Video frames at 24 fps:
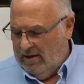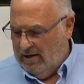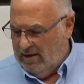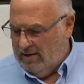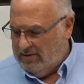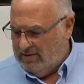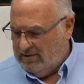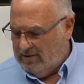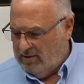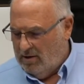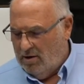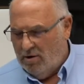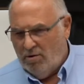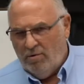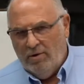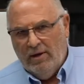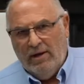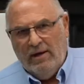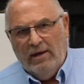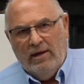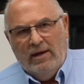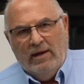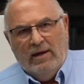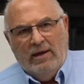So
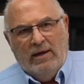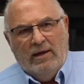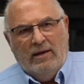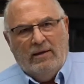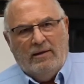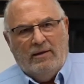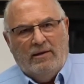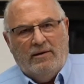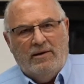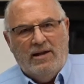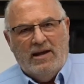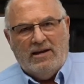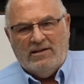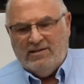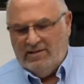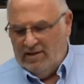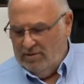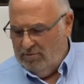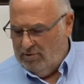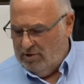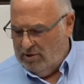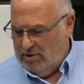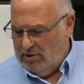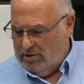the next
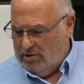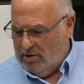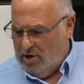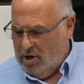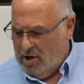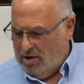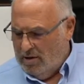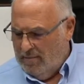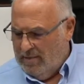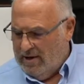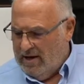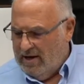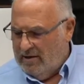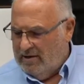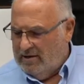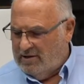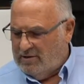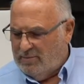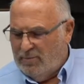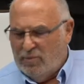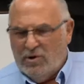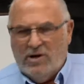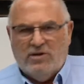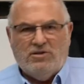thing we're going to talk about
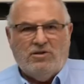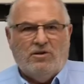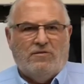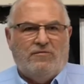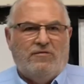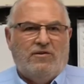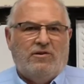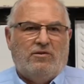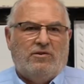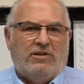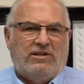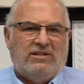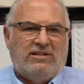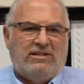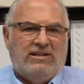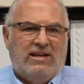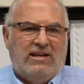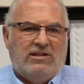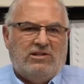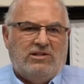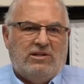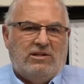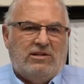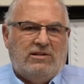is pressure field
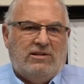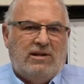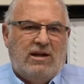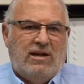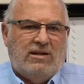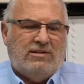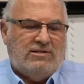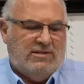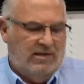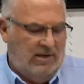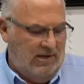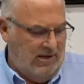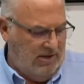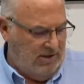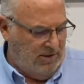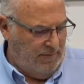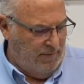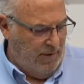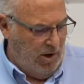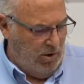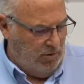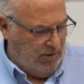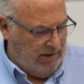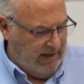extension testing and
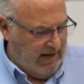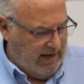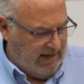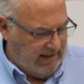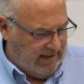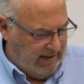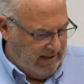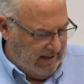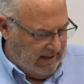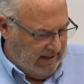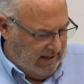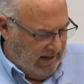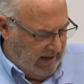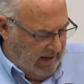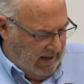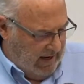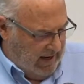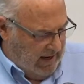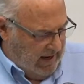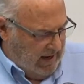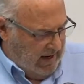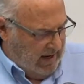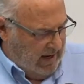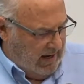smoke testing,
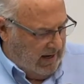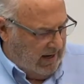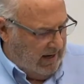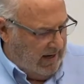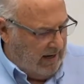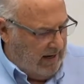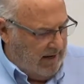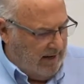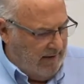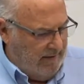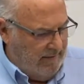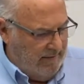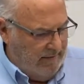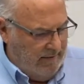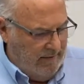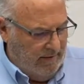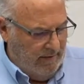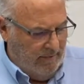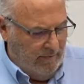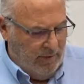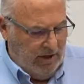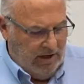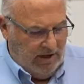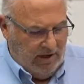
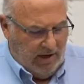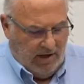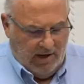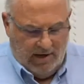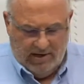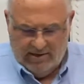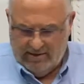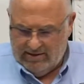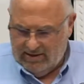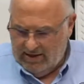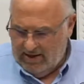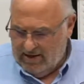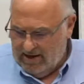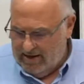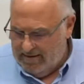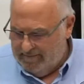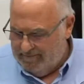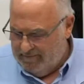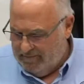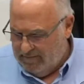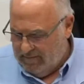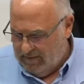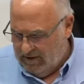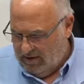because
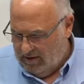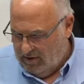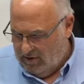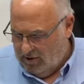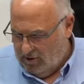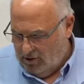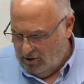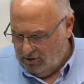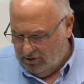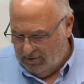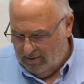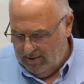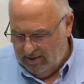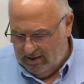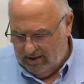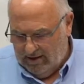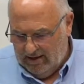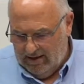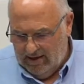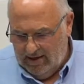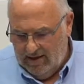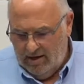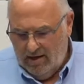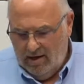
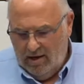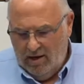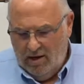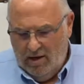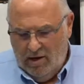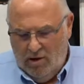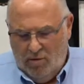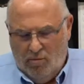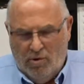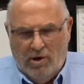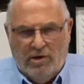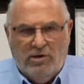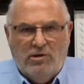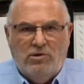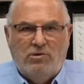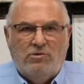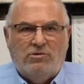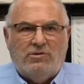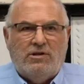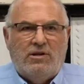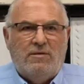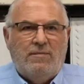ultimately what usually